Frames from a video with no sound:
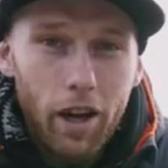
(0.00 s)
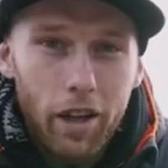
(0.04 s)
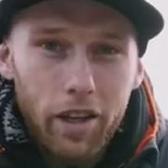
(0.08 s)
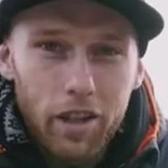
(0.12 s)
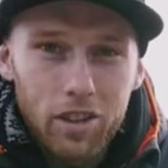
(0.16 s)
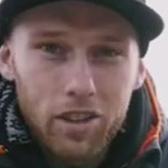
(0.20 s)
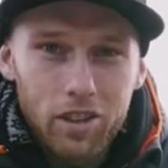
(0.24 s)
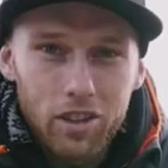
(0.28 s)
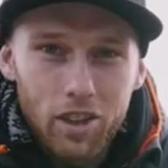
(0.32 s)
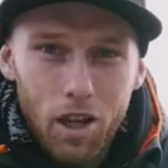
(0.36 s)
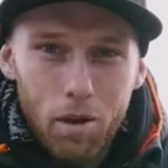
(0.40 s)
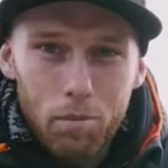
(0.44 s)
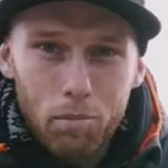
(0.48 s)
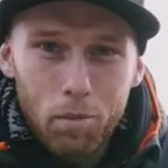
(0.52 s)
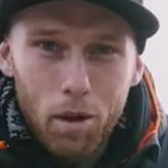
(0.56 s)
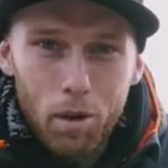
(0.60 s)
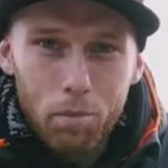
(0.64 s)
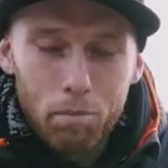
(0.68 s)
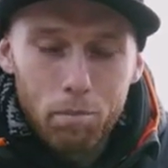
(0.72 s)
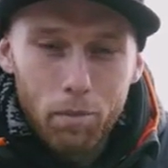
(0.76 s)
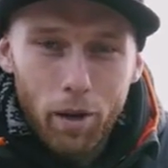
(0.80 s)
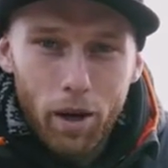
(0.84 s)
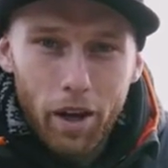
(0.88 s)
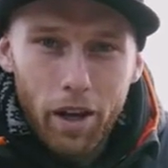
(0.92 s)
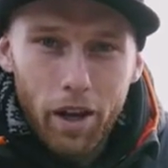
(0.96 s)
I can step
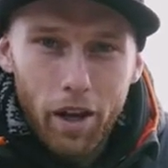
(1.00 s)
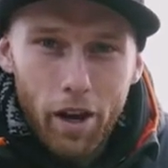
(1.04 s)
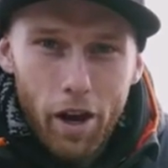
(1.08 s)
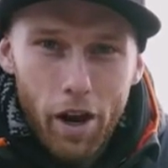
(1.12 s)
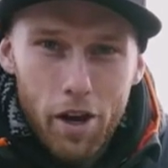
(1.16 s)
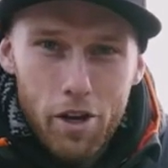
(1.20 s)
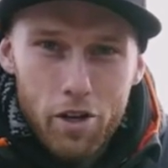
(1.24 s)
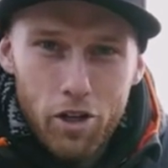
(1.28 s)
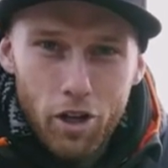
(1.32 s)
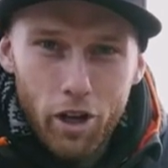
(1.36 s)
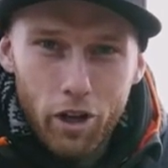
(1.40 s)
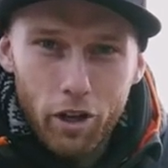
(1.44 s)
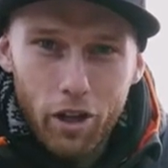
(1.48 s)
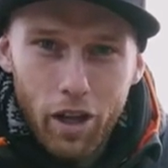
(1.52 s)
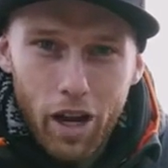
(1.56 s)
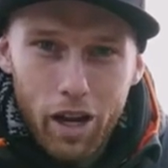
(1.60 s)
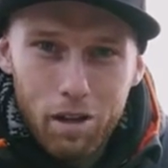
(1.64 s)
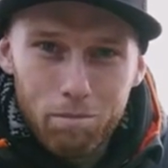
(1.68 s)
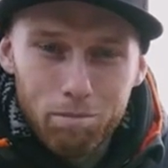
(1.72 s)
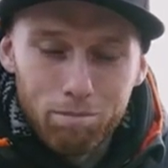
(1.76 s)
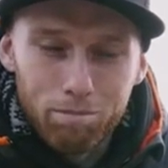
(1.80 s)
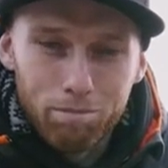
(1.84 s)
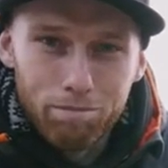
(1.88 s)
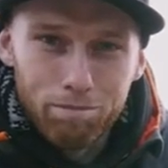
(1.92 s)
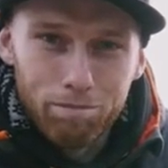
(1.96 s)
up my high chair
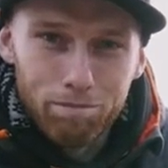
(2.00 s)
game.